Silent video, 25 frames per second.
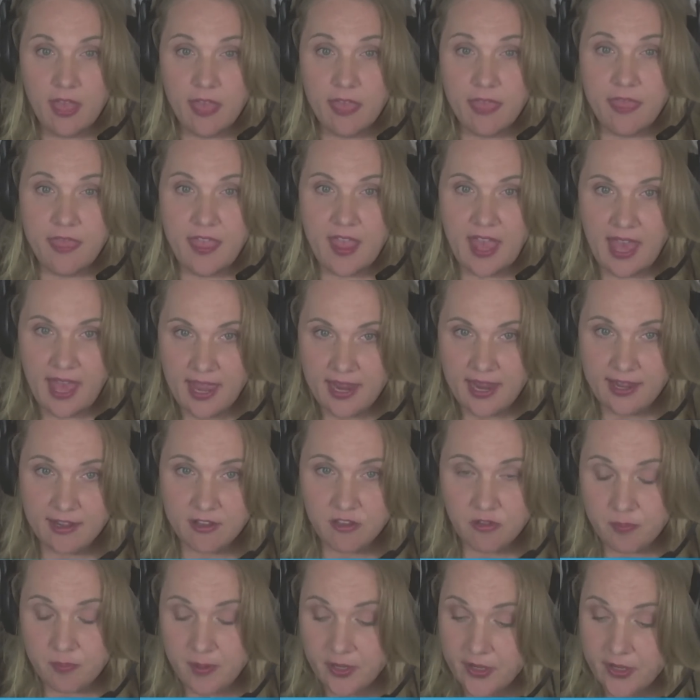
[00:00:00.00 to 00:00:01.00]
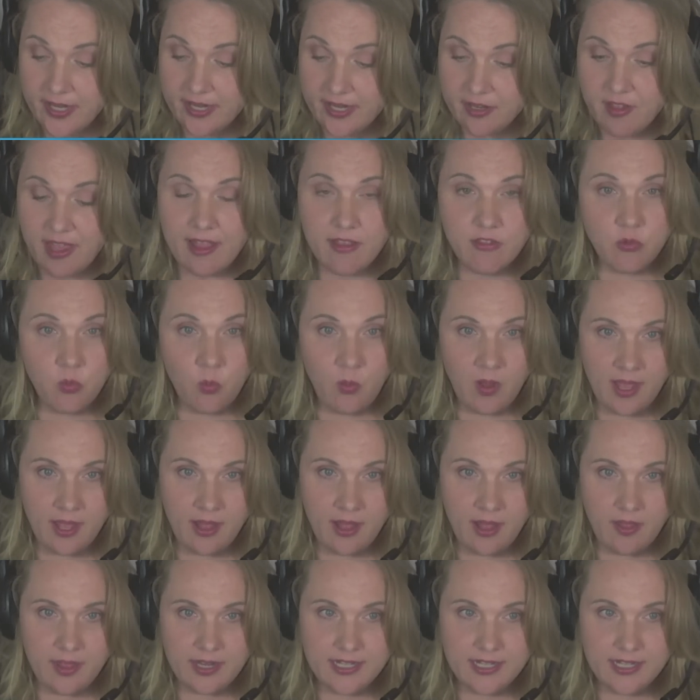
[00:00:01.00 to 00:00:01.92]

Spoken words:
that experience as well.